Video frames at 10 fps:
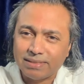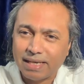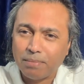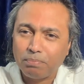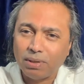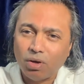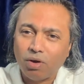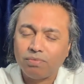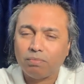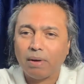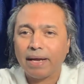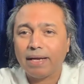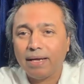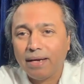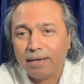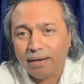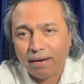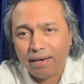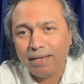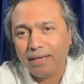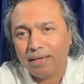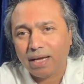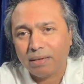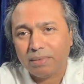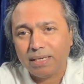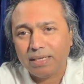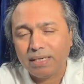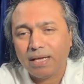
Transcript: example of my drinking habit